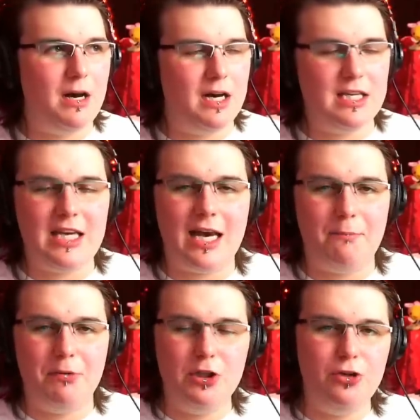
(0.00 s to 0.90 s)
a
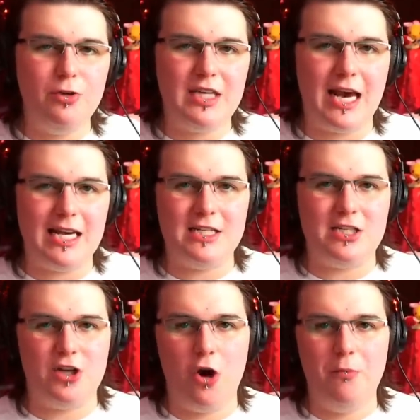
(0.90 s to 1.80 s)
yet blue
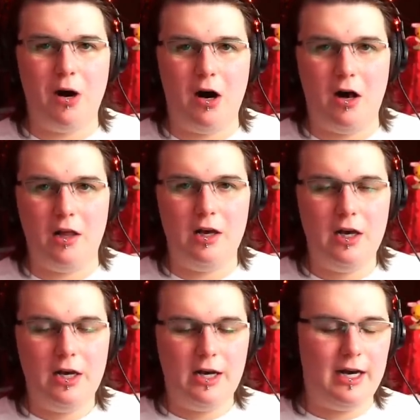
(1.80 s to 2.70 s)
Yeti snowball
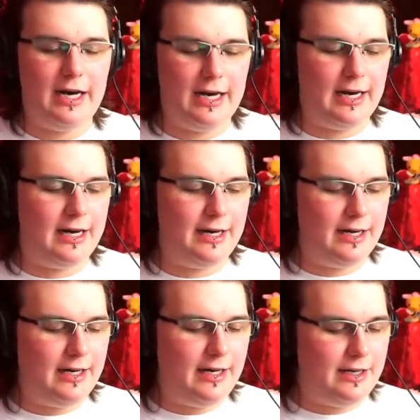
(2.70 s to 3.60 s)

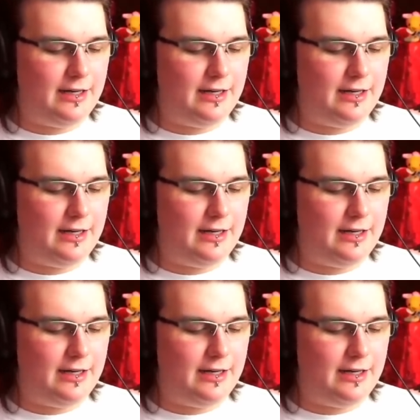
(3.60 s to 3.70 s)
uh,